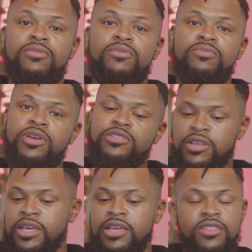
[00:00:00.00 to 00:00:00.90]
There's a
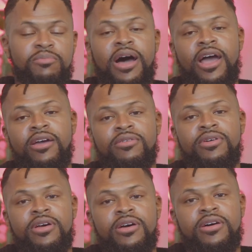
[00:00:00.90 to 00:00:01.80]
link in the bio.
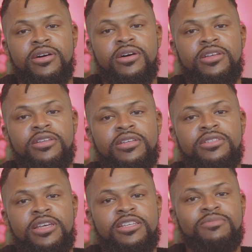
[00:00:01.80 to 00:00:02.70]
It
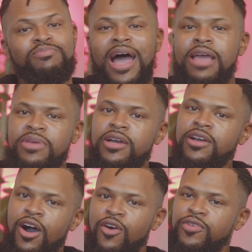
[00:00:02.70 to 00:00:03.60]
says buy me a
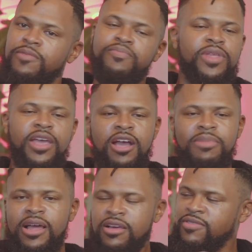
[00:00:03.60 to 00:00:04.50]
coffee. Everybody
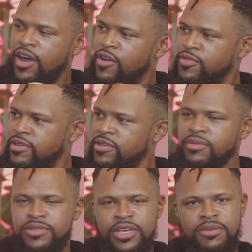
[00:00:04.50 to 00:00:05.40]
loves coffee. You know what I'm
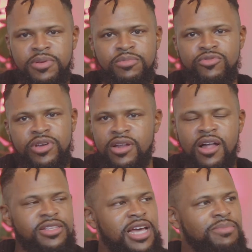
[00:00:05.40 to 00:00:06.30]
saying? People drink it all the
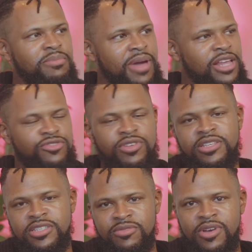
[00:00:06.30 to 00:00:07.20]
time. My man's drinking
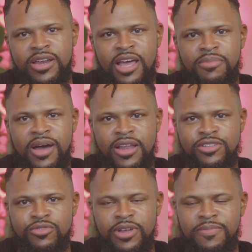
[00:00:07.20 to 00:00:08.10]
some right now behind the
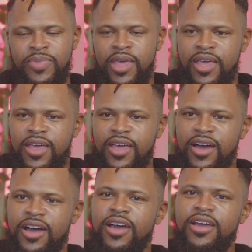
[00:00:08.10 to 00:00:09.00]
screen.
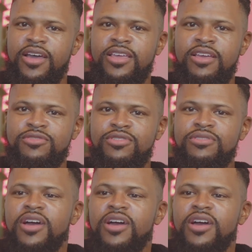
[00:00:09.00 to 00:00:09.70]
It gives you,